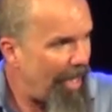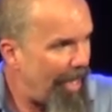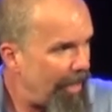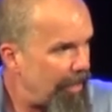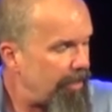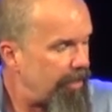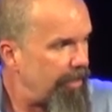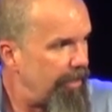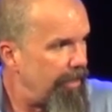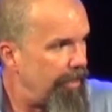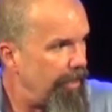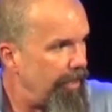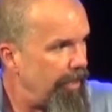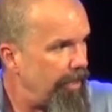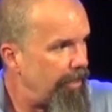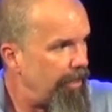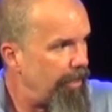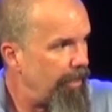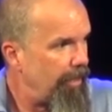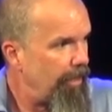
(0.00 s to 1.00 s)
I
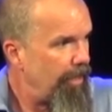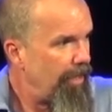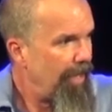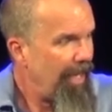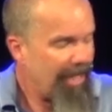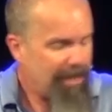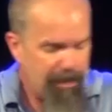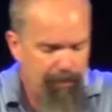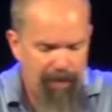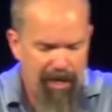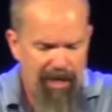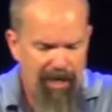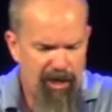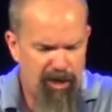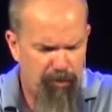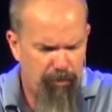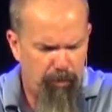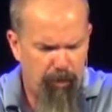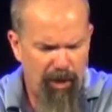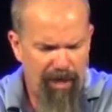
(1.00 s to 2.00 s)
think. It's about his
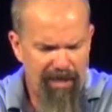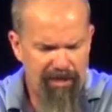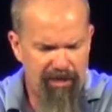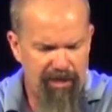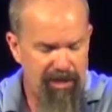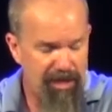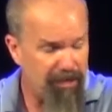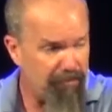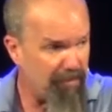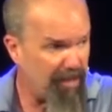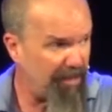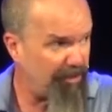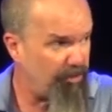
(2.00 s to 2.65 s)
presence in my